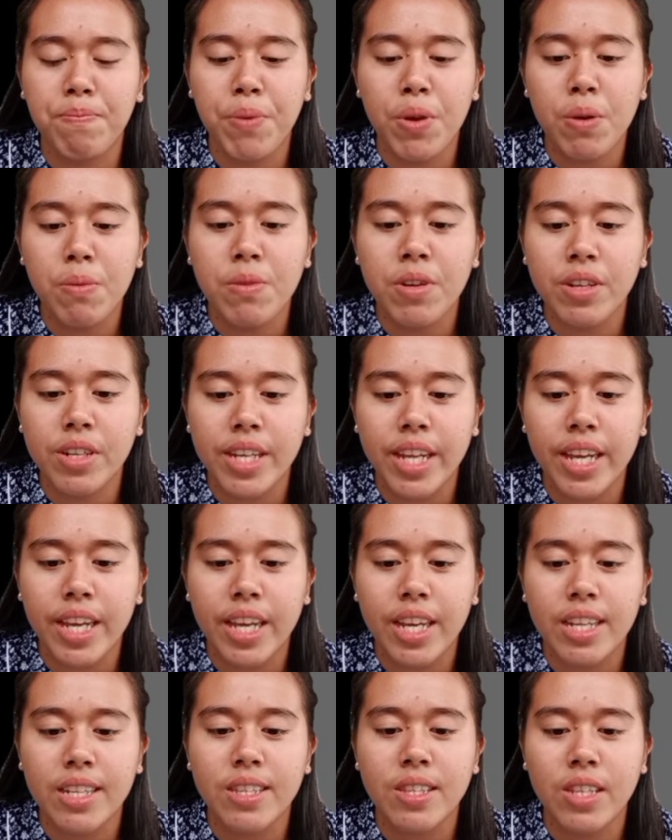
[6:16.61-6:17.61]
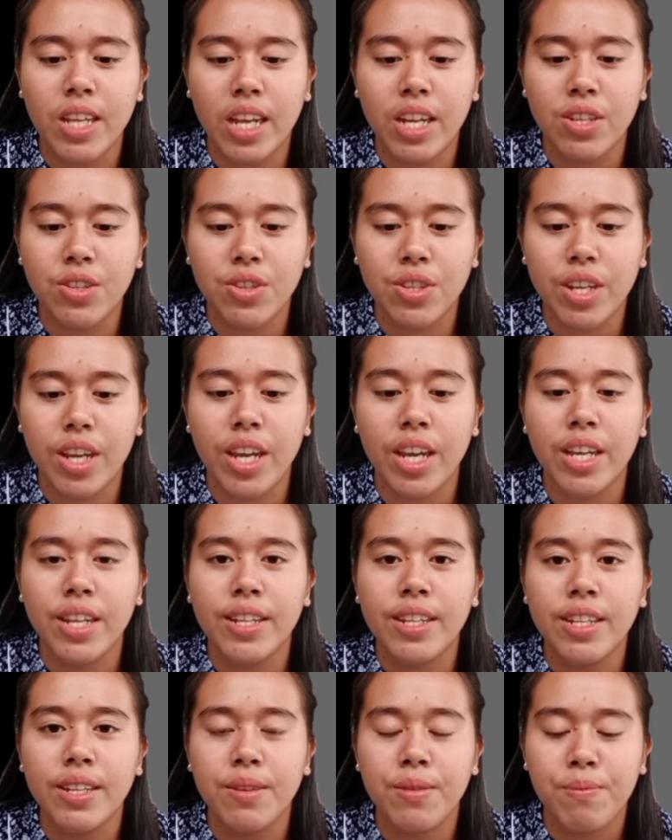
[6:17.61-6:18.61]
puberty stage
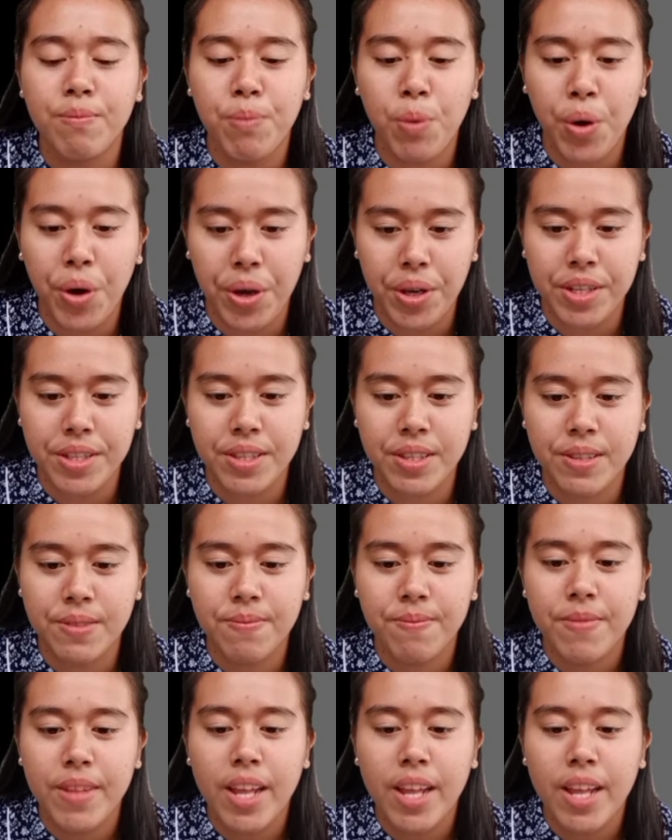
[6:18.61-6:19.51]
in boys.